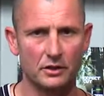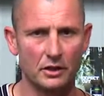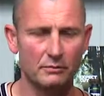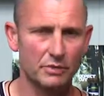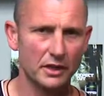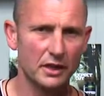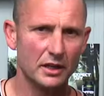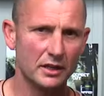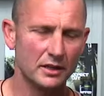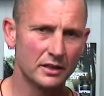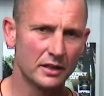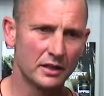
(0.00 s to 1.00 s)
Don't be
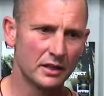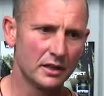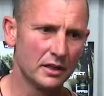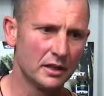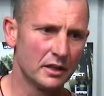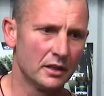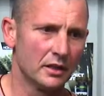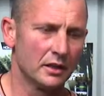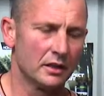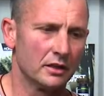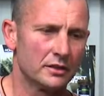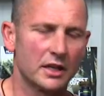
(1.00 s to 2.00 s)

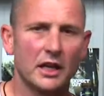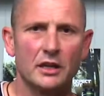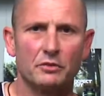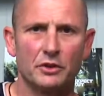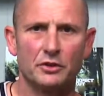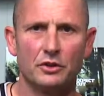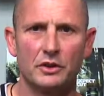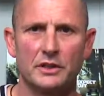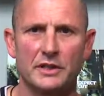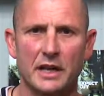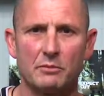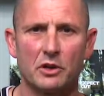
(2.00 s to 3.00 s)
teed with doing the
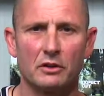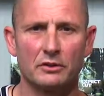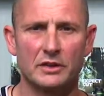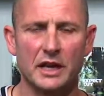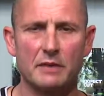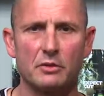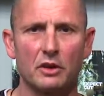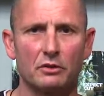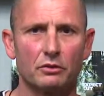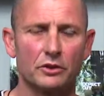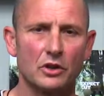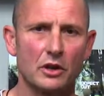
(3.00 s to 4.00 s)
same old
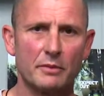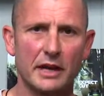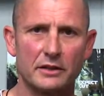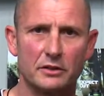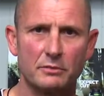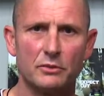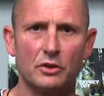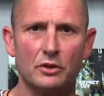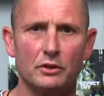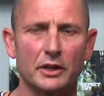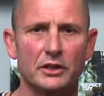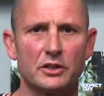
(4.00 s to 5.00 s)
all the time. Add some new
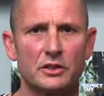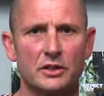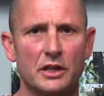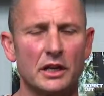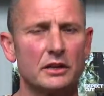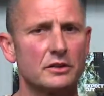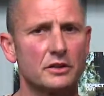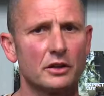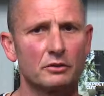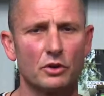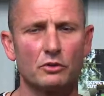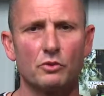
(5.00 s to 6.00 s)
directions in there. There's no
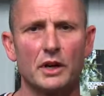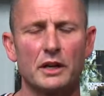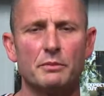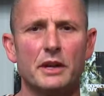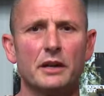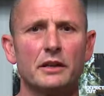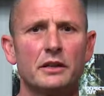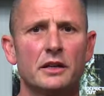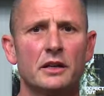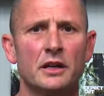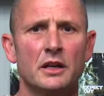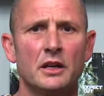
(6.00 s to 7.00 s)
wrong way about it.
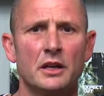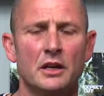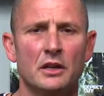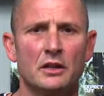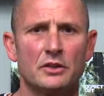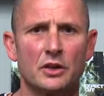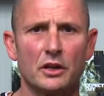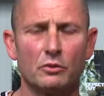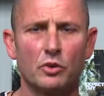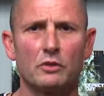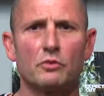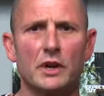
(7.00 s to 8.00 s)
There's only
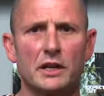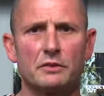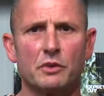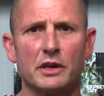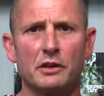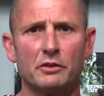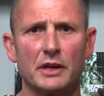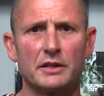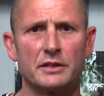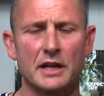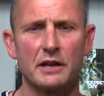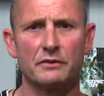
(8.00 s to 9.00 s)
wrong ways when they're
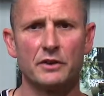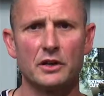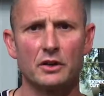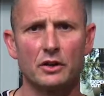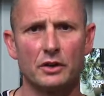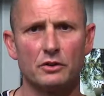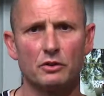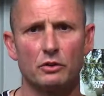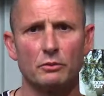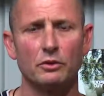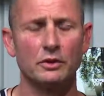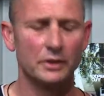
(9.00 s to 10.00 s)
unsafe and they're not
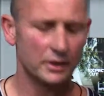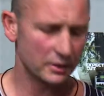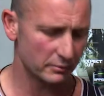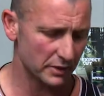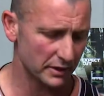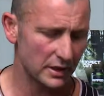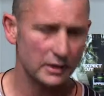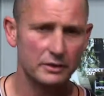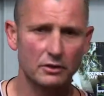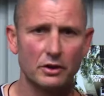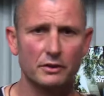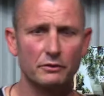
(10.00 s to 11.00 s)
normal. But these
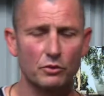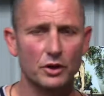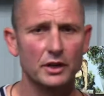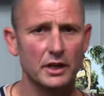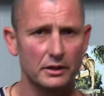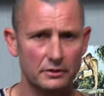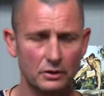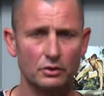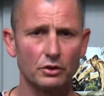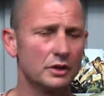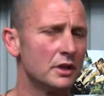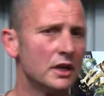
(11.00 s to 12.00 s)
kind of workouts are
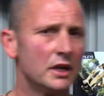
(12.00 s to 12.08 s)
good.